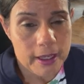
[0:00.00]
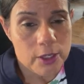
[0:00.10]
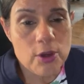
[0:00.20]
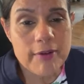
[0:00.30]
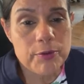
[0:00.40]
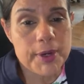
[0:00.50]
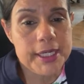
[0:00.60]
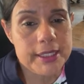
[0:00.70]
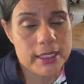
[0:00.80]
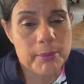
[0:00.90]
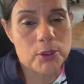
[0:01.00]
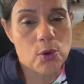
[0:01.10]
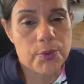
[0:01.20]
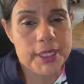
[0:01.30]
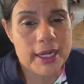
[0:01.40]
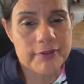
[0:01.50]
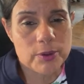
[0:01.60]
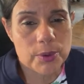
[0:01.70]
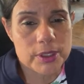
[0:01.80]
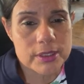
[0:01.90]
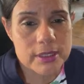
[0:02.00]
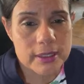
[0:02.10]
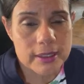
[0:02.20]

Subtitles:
You haven't read it yet? I'm going to go read it afterwards.